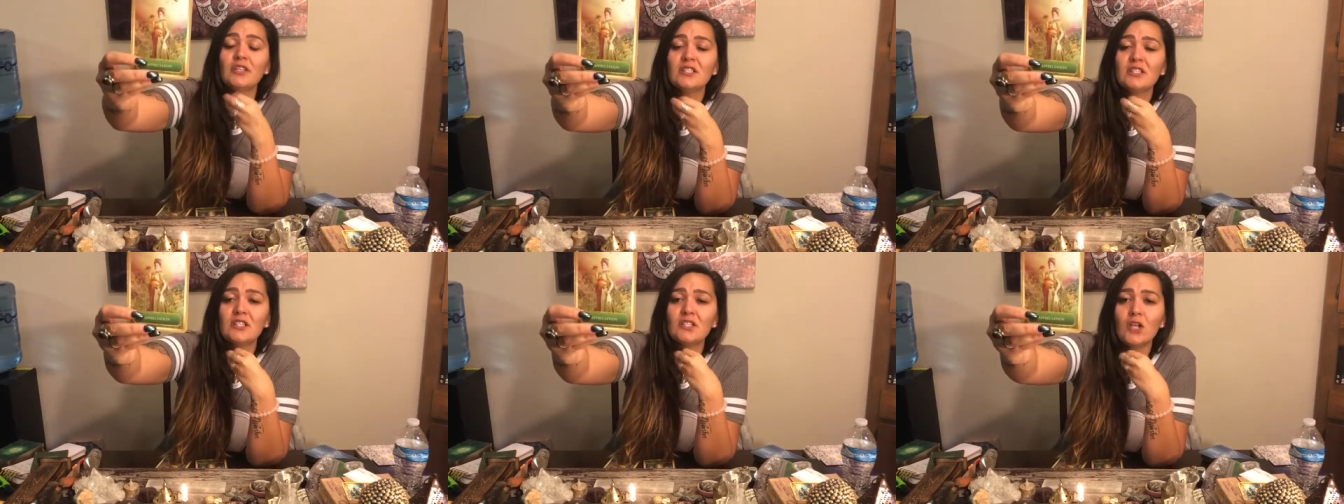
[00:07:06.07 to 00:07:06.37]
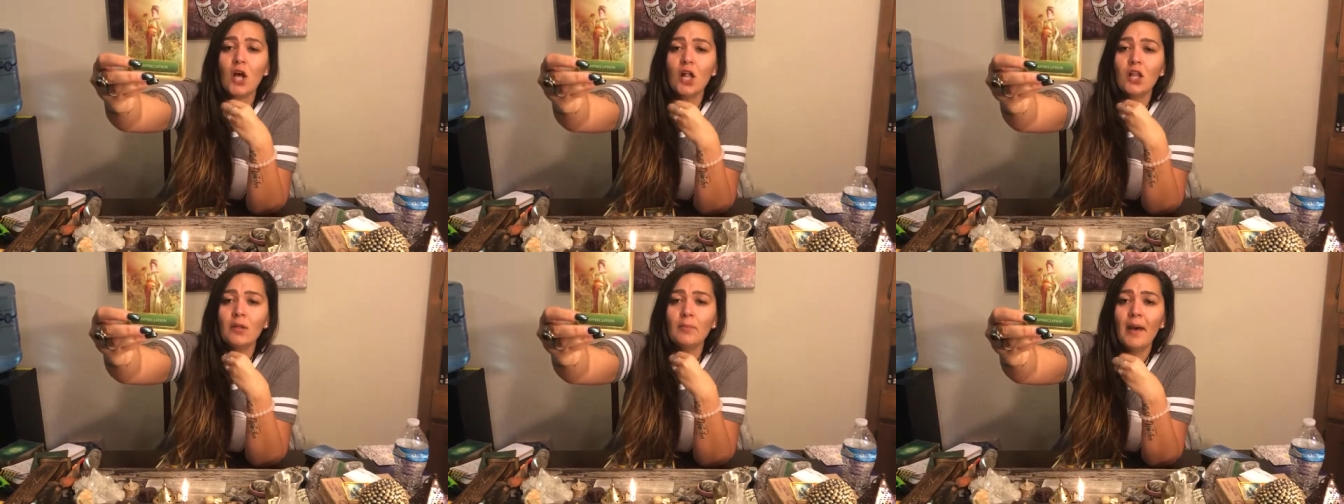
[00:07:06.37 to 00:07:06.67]
This is
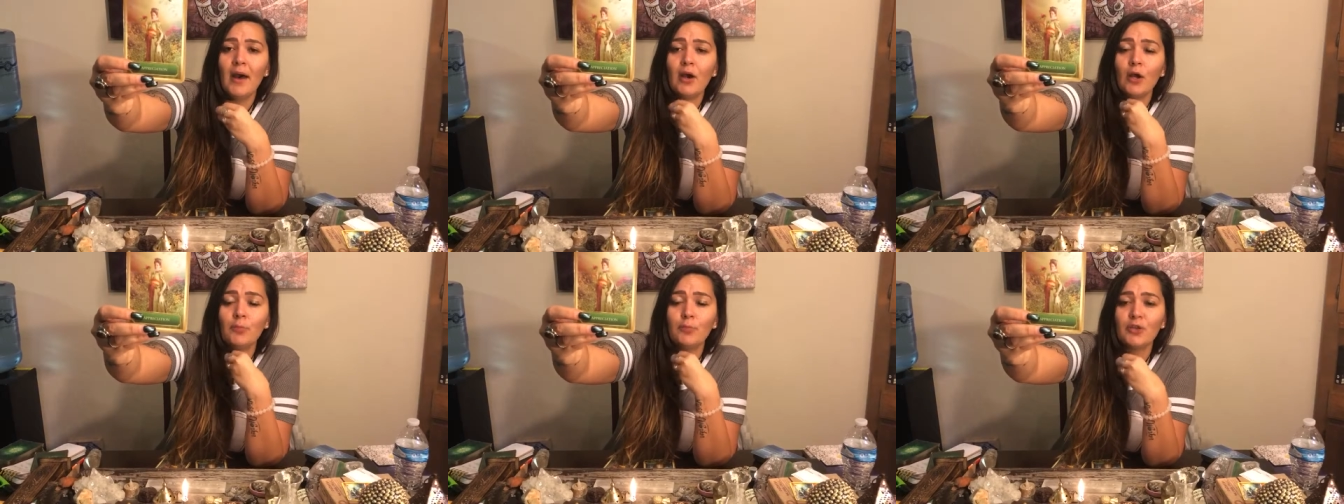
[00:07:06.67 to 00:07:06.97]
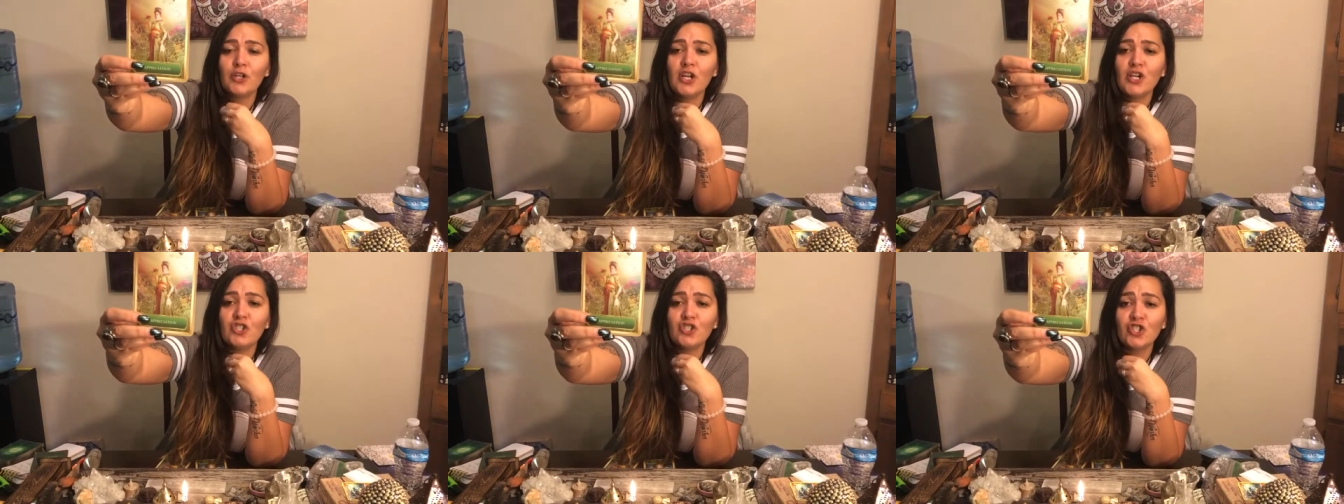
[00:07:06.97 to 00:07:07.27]
all about
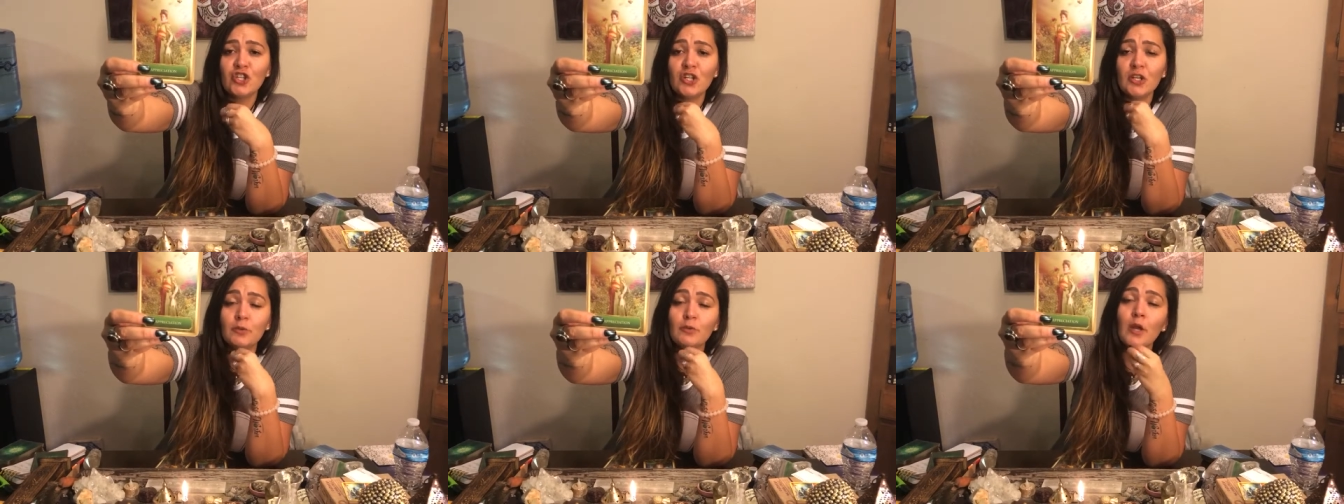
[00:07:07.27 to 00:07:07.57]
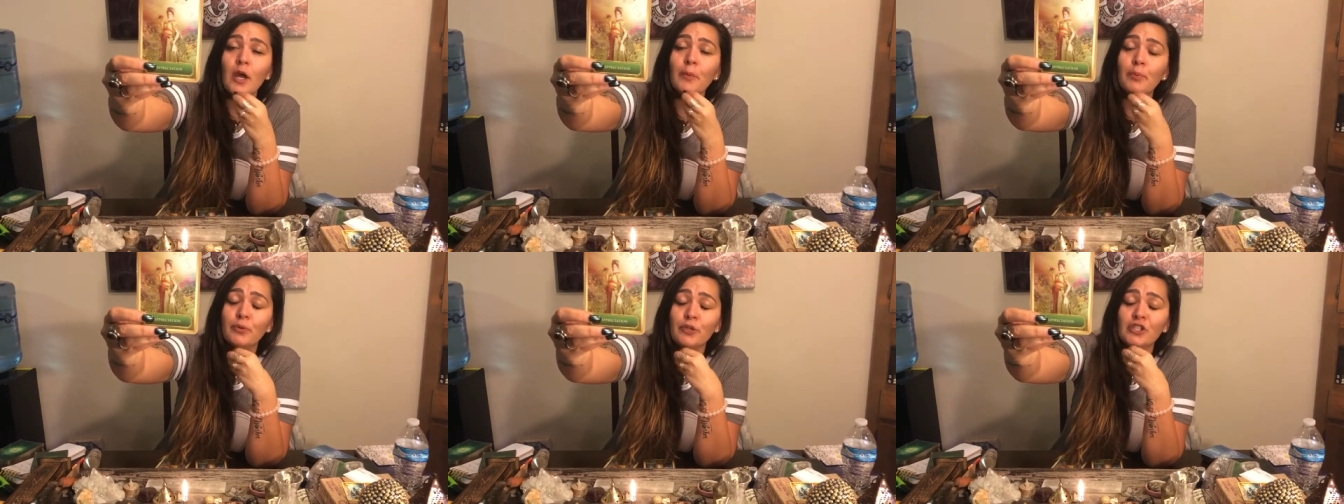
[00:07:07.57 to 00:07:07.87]

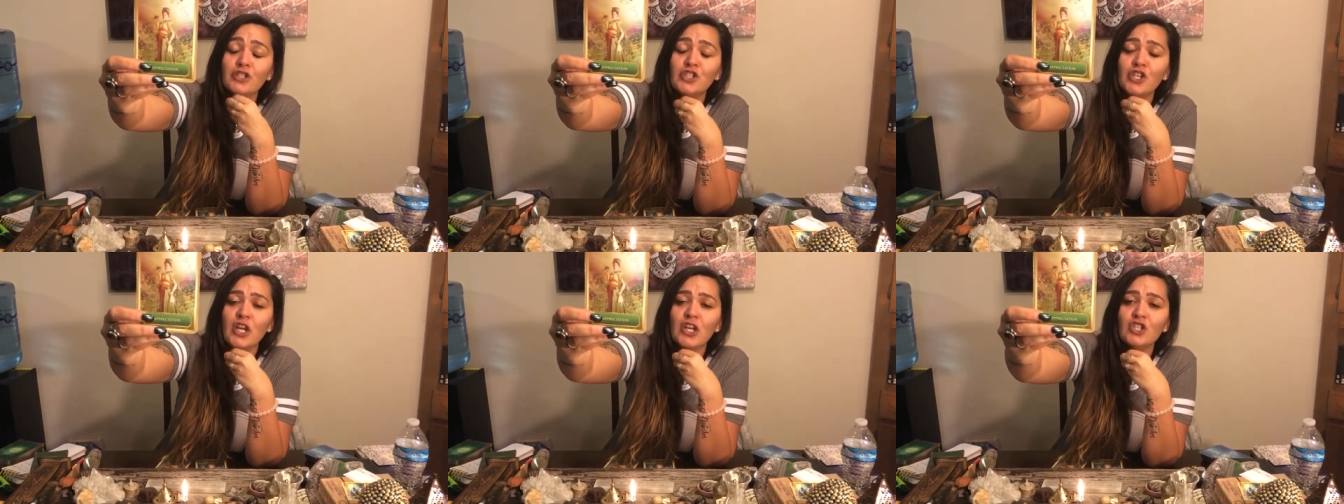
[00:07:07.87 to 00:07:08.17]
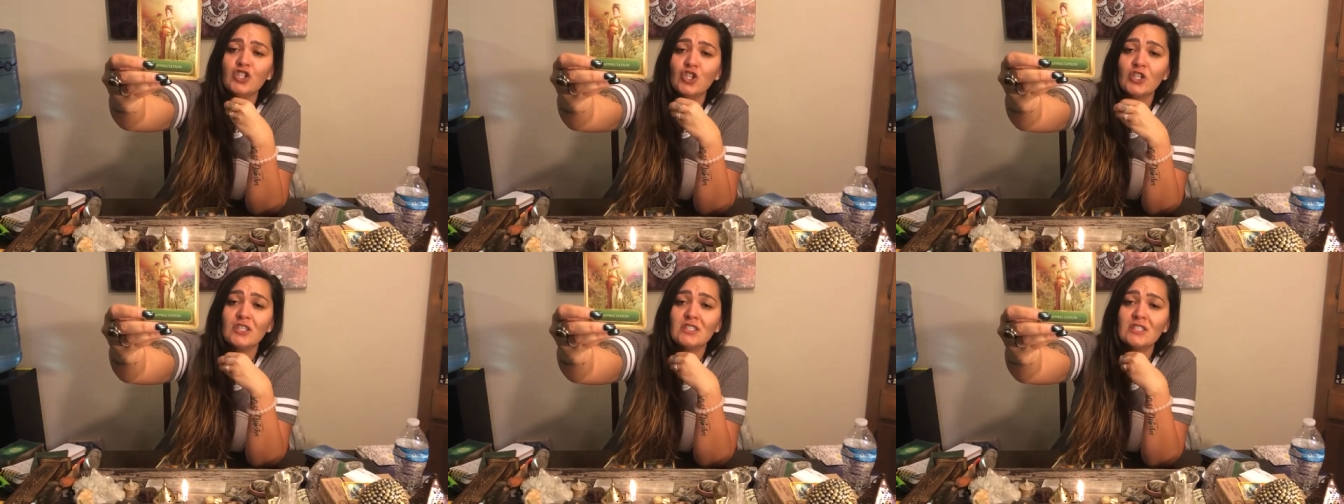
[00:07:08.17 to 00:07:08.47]

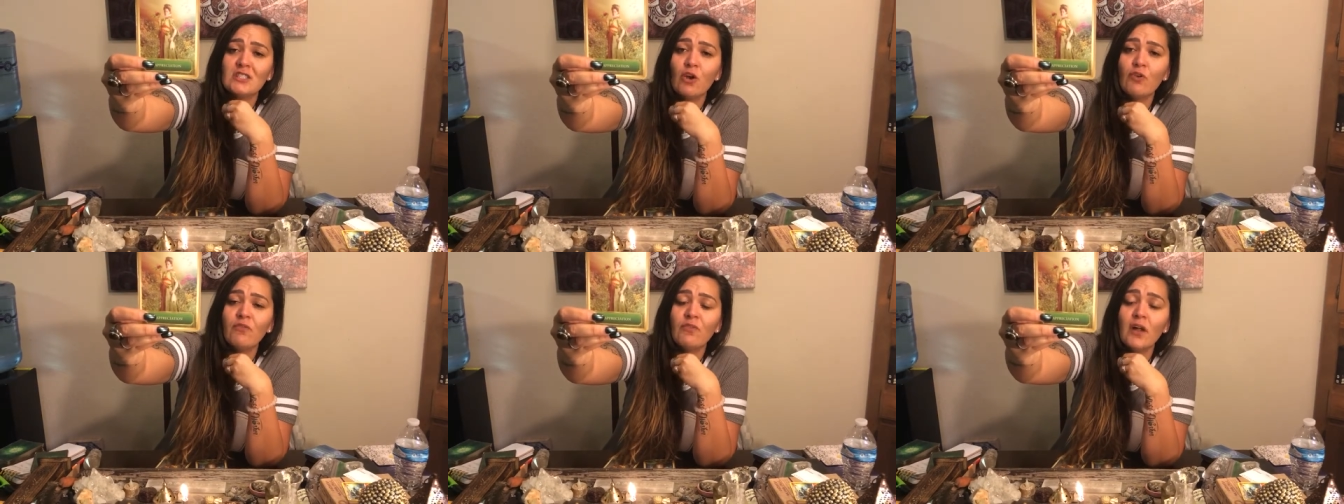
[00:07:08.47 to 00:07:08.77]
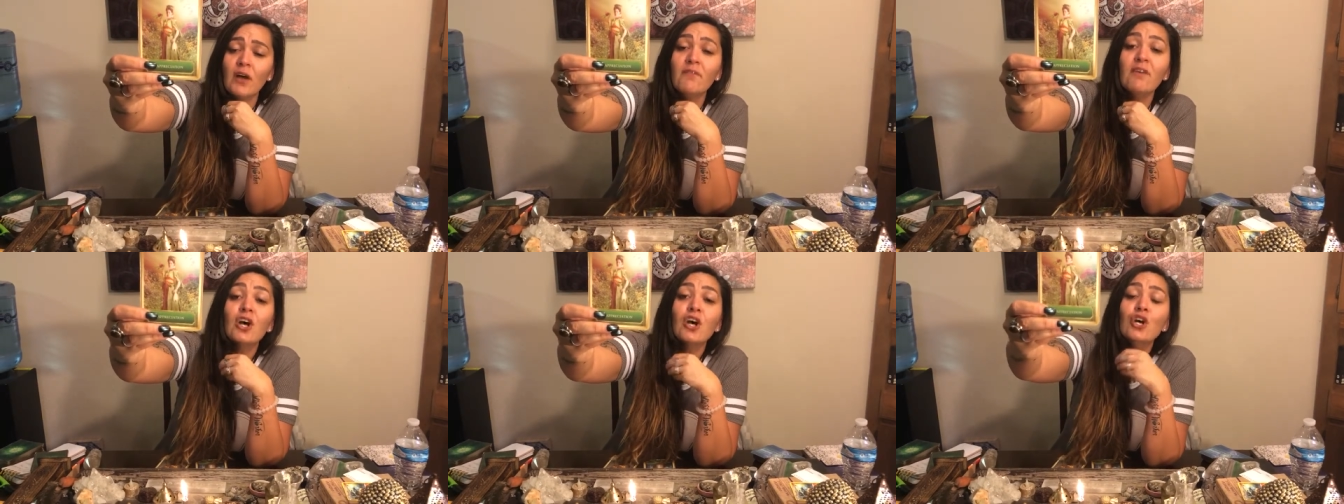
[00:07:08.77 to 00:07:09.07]
appreciation and
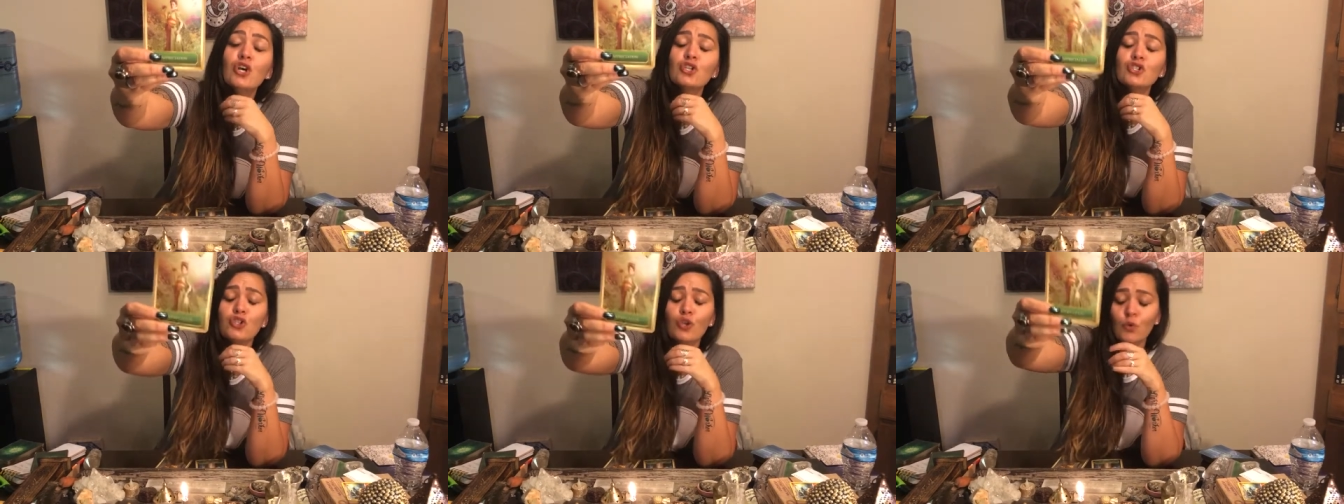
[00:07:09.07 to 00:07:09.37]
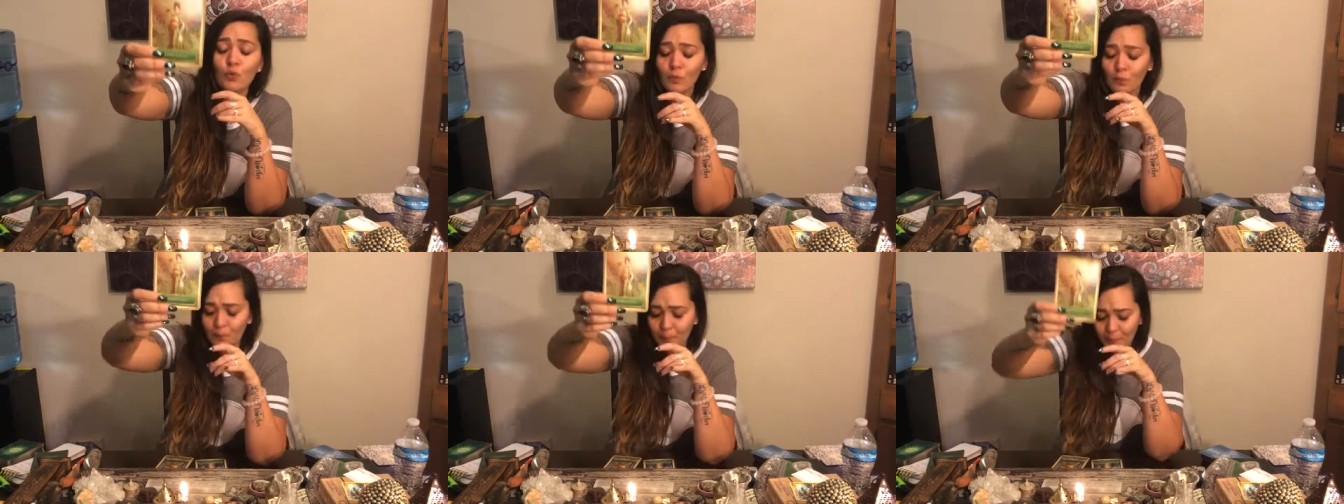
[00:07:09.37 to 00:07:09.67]
self-love.
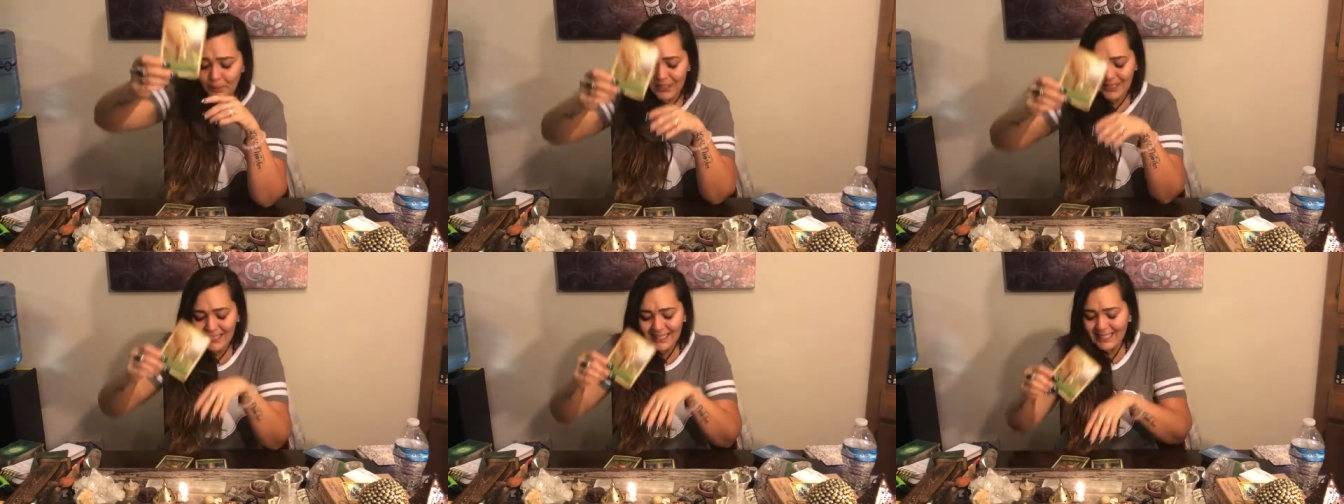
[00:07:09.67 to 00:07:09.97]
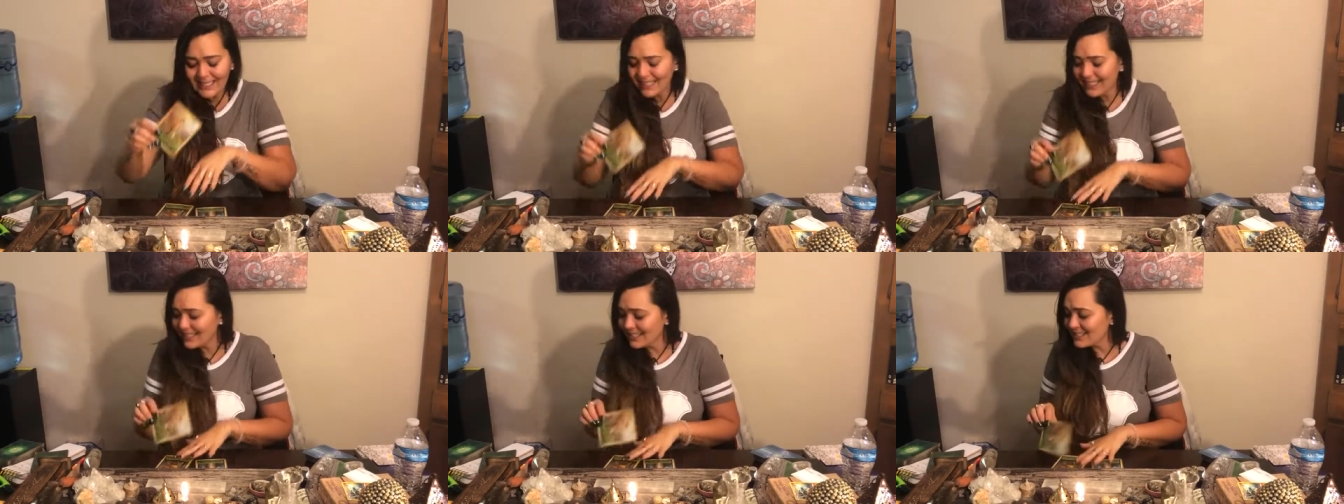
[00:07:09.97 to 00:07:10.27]
So
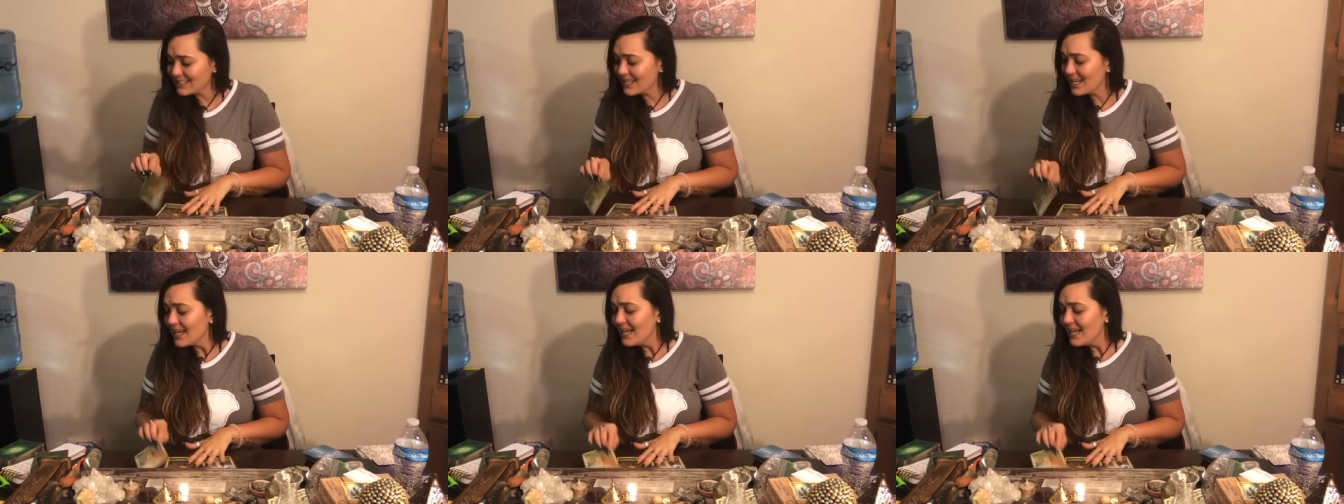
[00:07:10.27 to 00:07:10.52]
please,